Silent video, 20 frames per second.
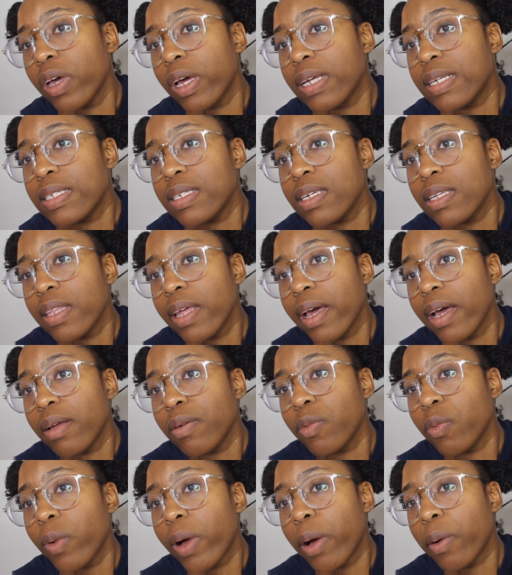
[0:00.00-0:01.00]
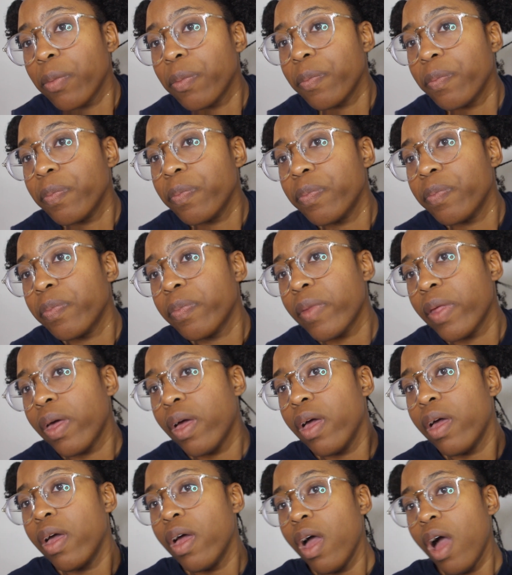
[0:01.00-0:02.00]
you guys see that. Wow.
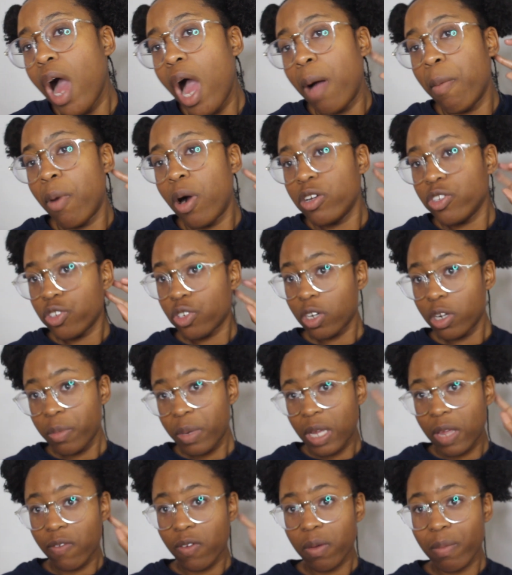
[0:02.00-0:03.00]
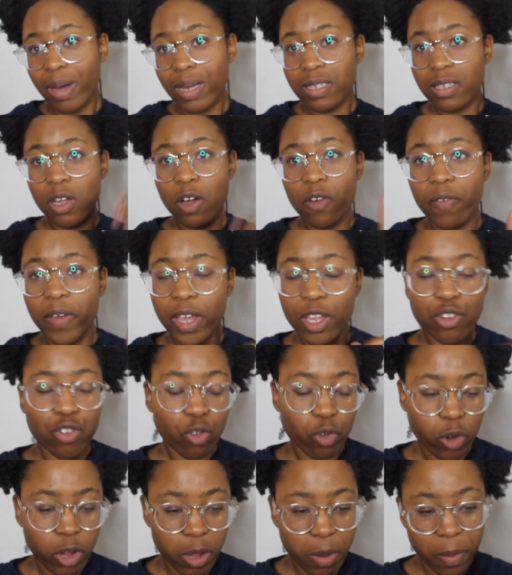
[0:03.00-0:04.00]
I'm also going to be giving myself a
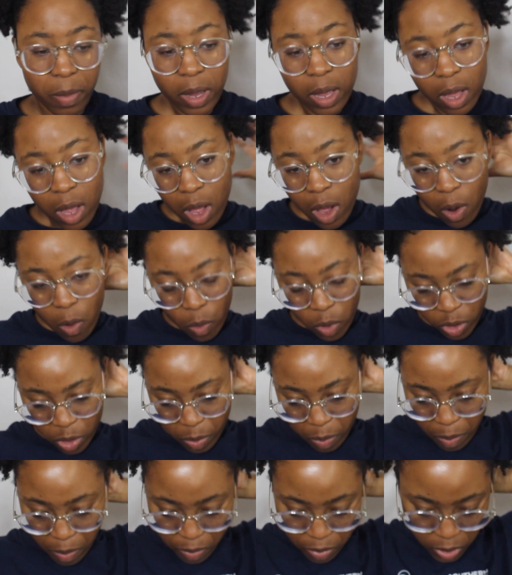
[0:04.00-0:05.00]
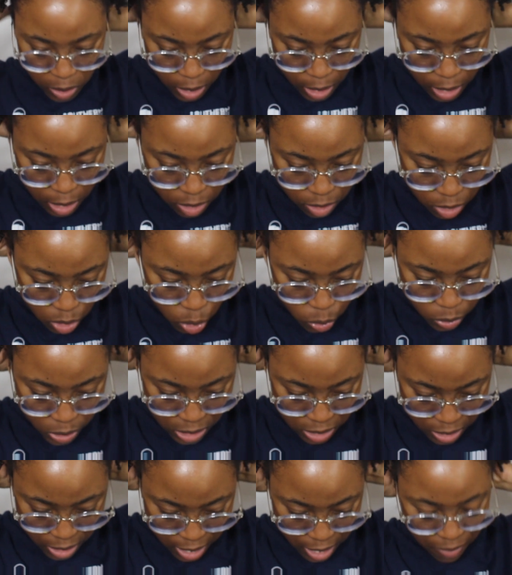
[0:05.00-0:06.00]
trim with these
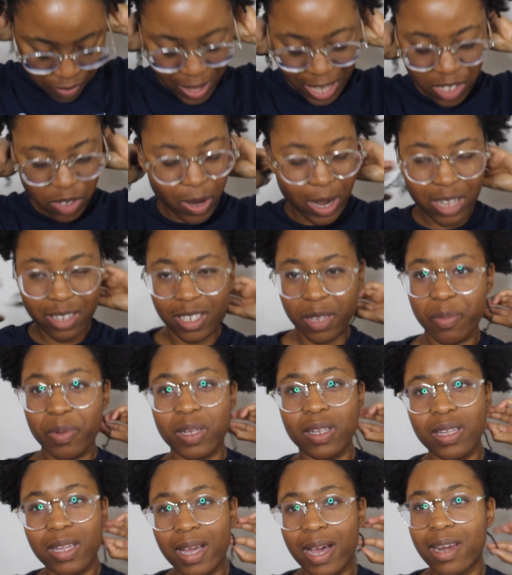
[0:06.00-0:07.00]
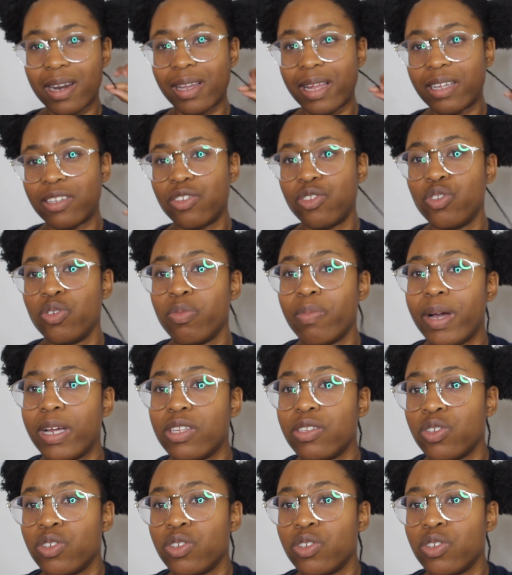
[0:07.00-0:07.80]
twist ends. That's how I typically kind of like to do